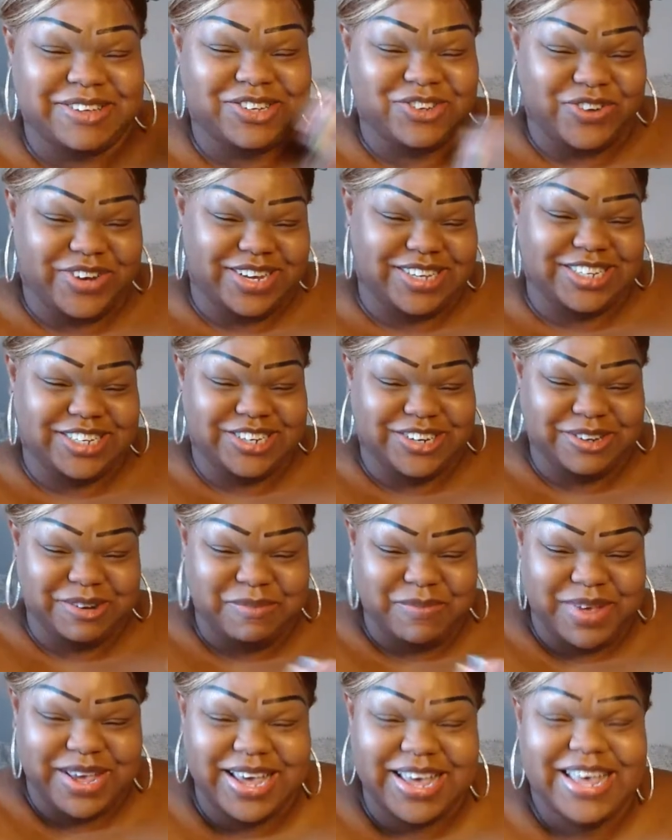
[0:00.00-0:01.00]
a
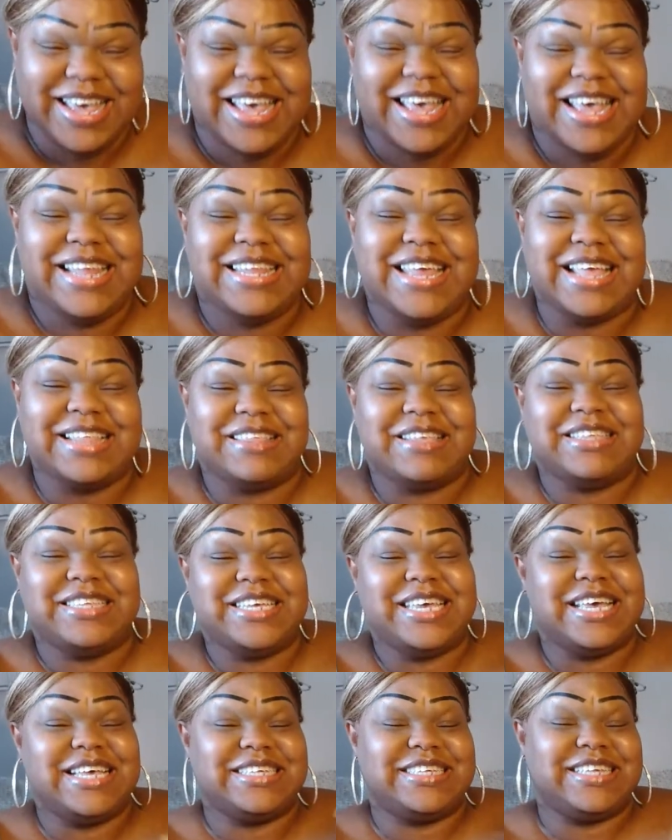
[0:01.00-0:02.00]
transgender man that the
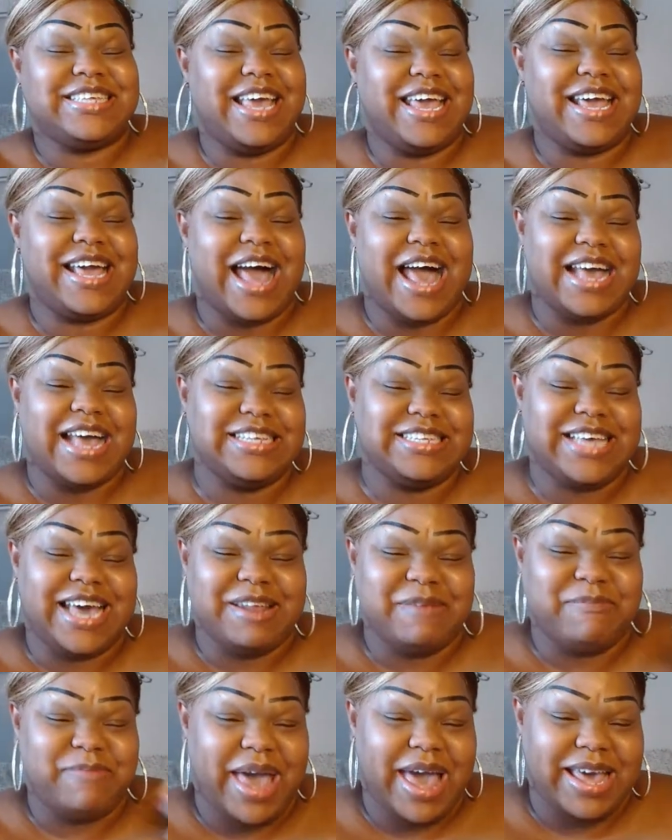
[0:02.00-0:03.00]
TSA guys got
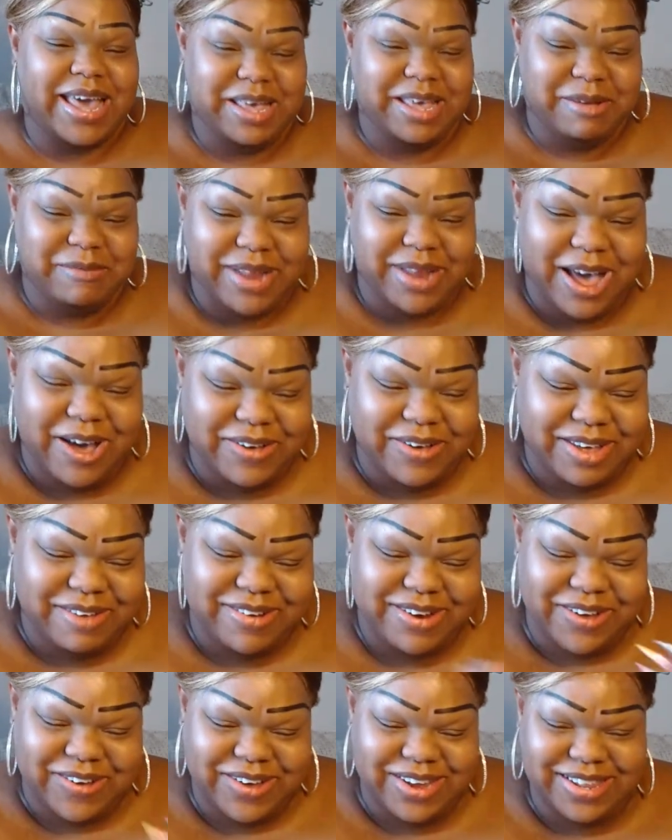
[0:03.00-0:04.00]
to pat him down
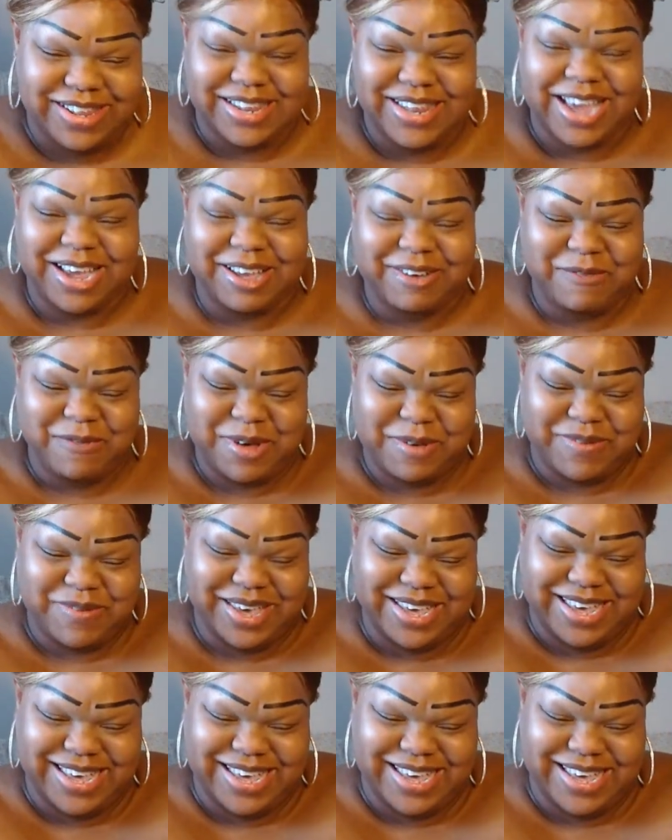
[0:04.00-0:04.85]
even though he looked like a woman.